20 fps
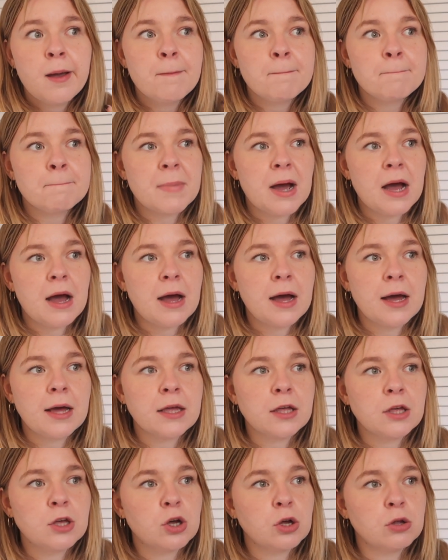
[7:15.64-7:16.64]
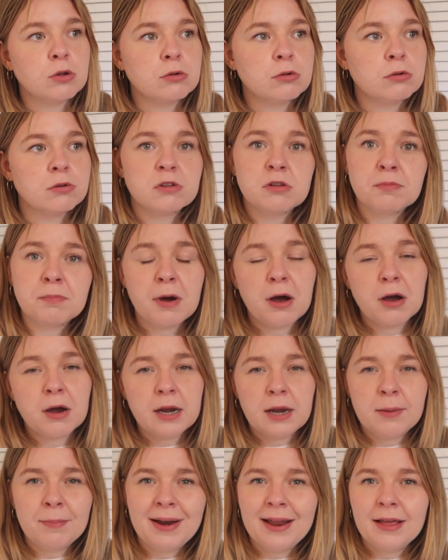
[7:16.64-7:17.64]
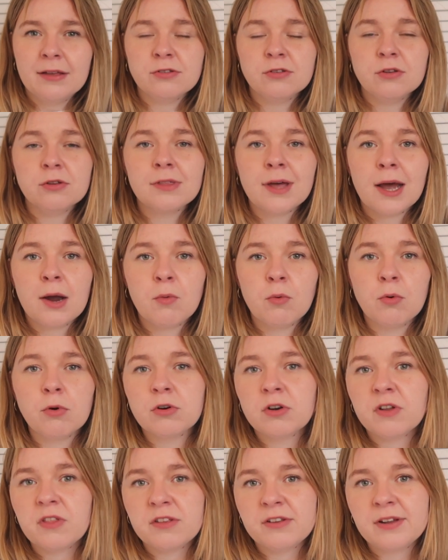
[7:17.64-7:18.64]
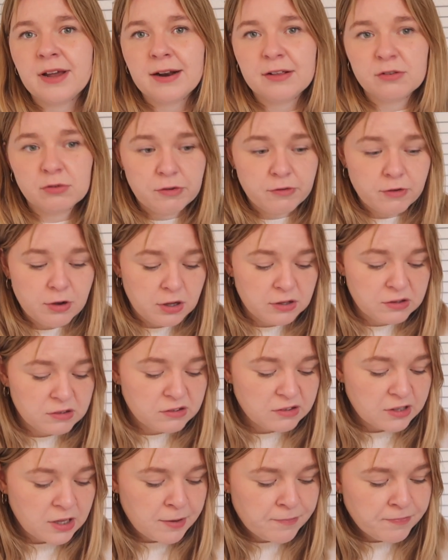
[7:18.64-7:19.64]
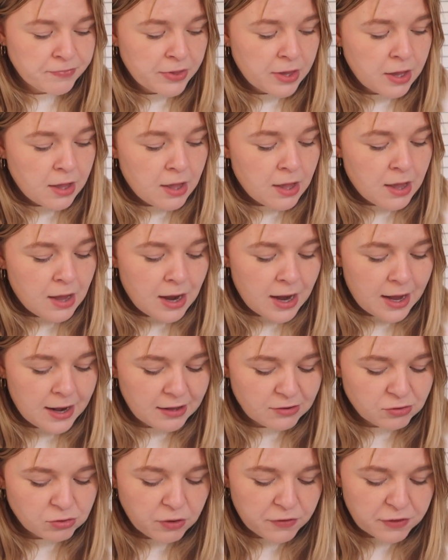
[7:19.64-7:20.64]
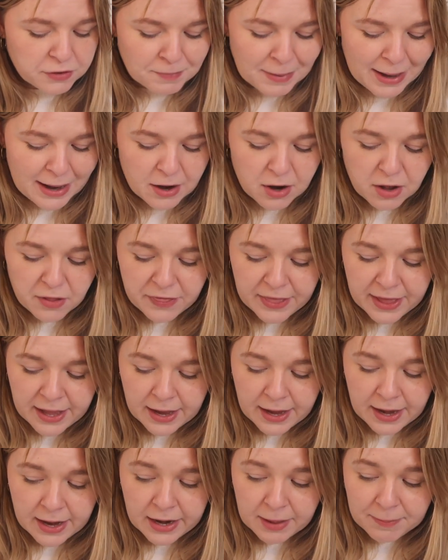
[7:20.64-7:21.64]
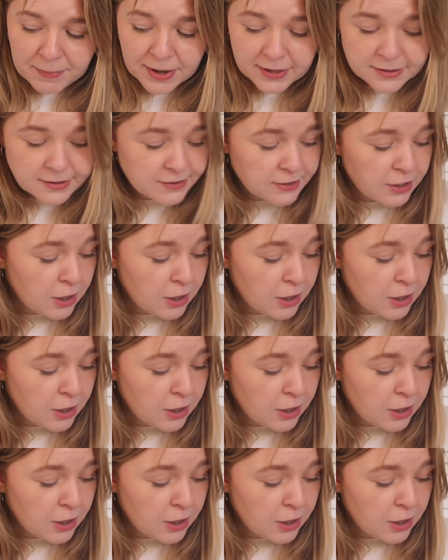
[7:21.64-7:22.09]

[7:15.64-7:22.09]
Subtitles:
my gold sparkly play suit that I wore to the Taylor Swift concert. And I saw this bag on there and I picked it